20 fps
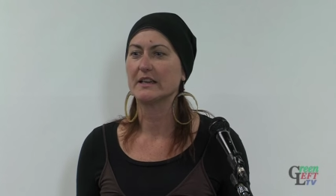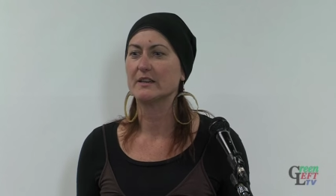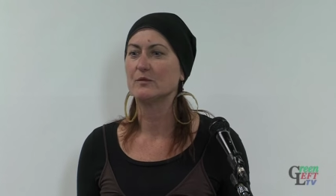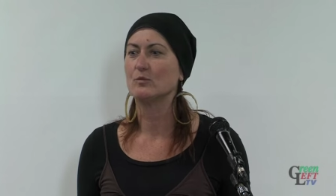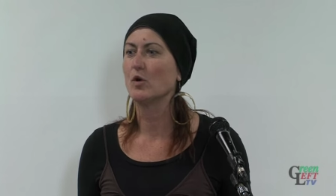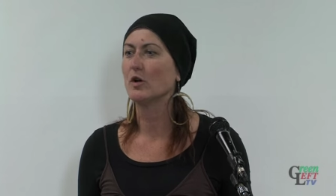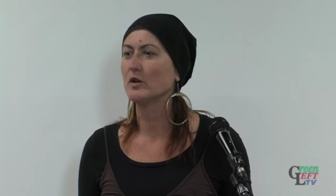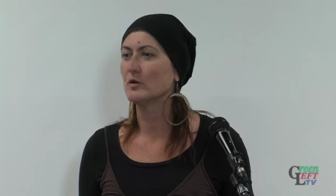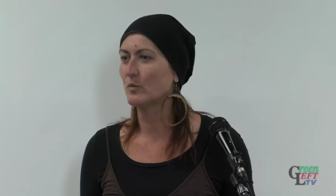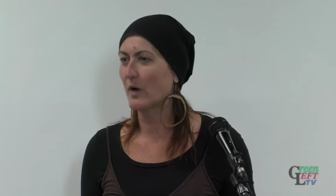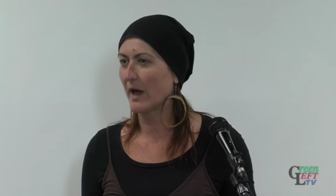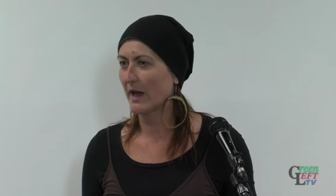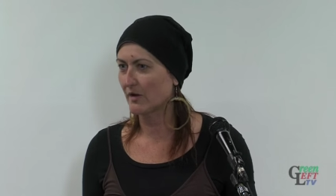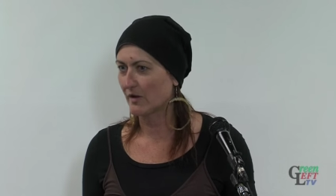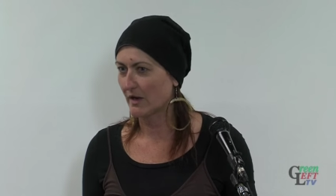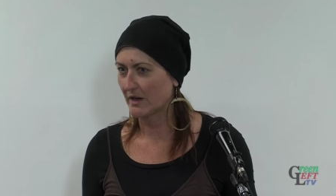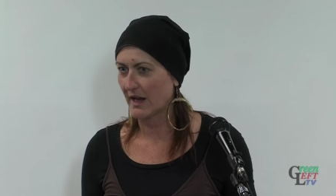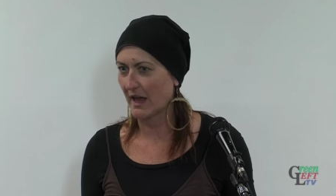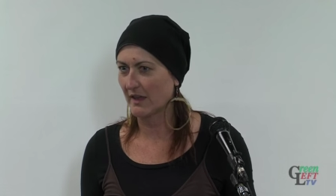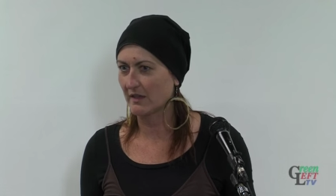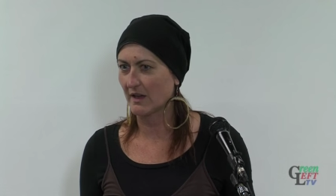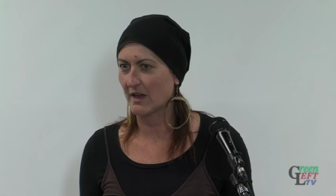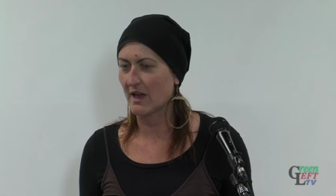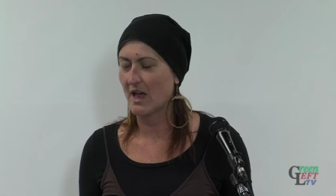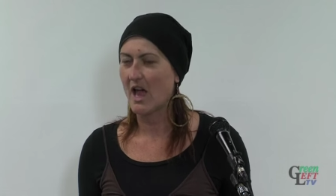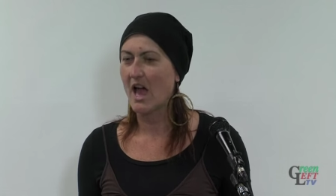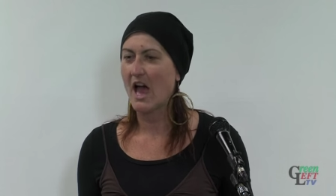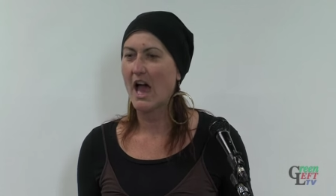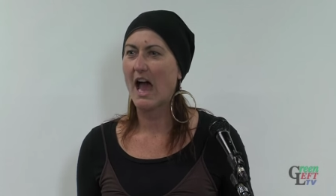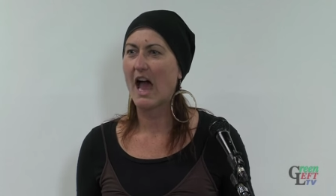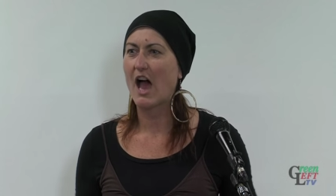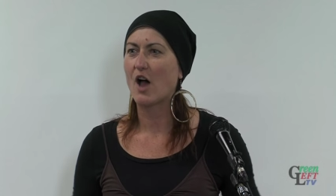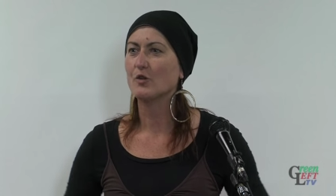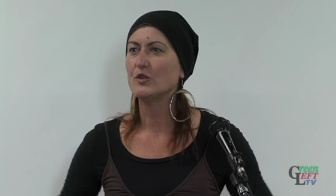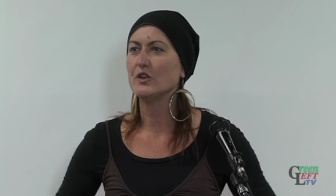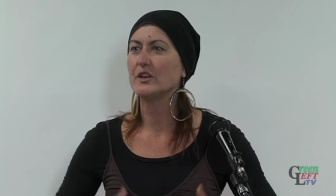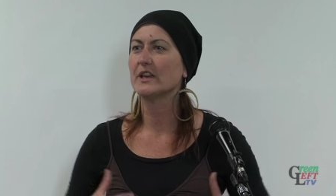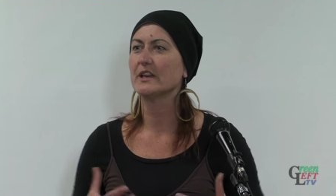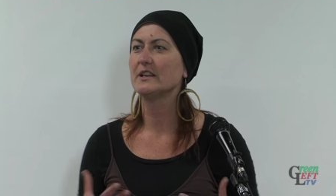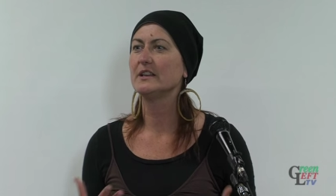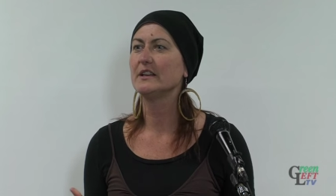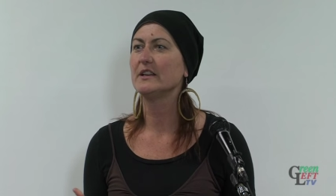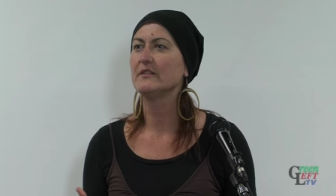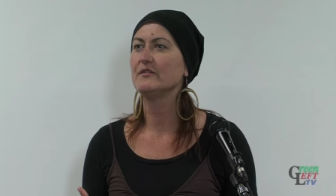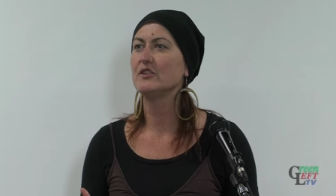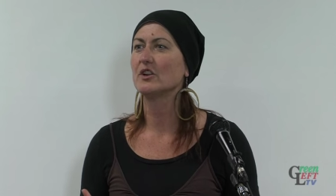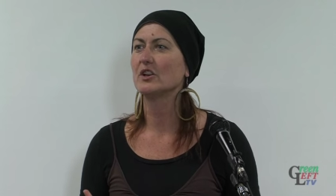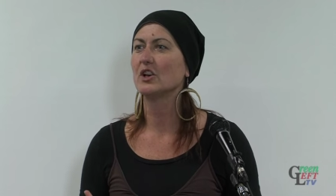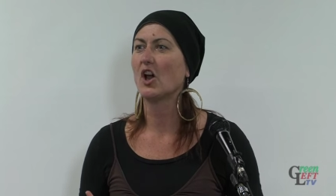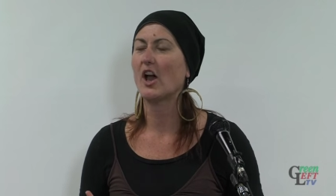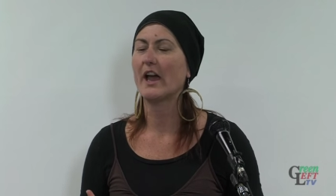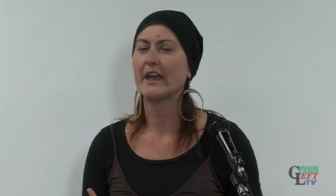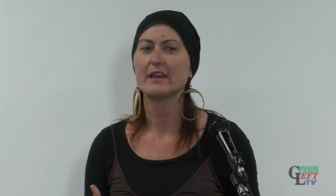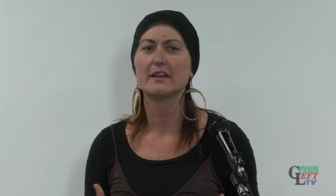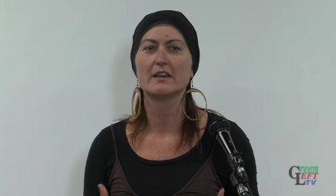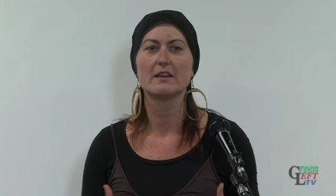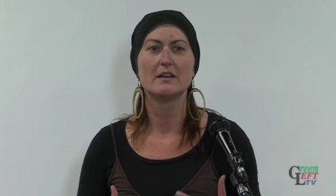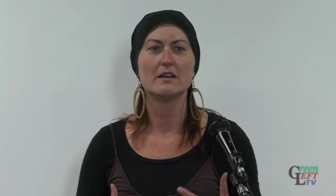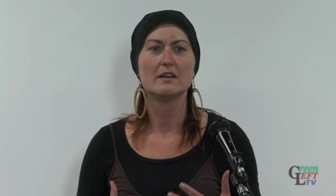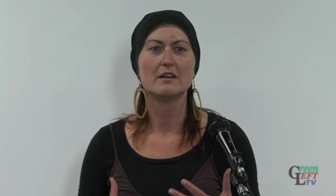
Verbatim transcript: in one way or another how you can live your life,